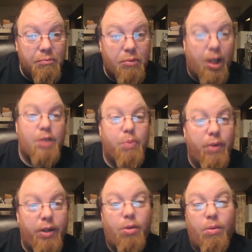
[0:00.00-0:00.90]
That's
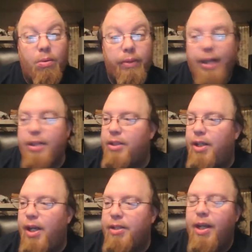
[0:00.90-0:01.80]
pretty cool. That's
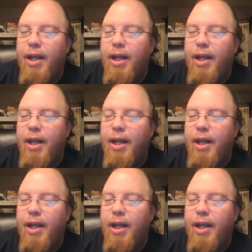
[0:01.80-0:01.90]
nice.